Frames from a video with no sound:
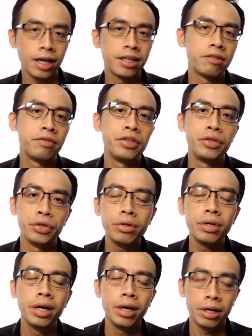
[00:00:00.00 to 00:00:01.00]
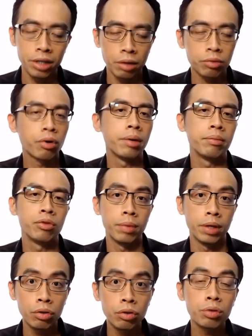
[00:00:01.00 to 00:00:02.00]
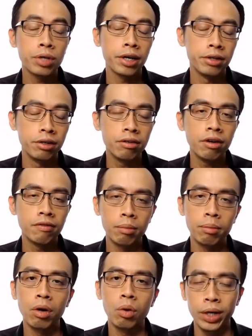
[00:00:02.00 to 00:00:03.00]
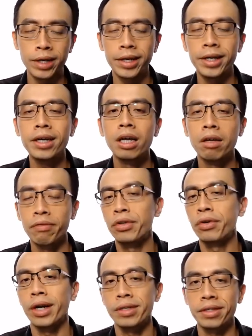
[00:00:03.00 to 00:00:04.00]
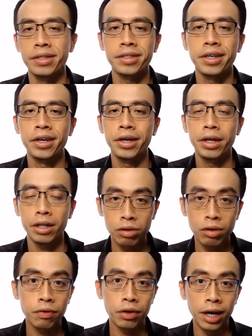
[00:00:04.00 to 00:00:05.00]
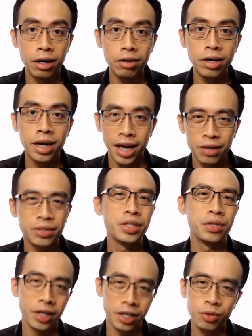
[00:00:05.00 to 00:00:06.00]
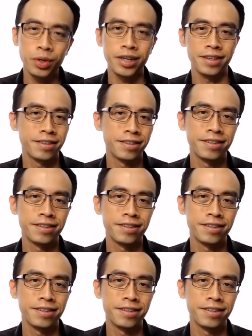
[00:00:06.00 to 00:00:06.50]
like this video, and subscribe to my YouTube channel for more weekly video lessons. That's all for now. I'll see you next week.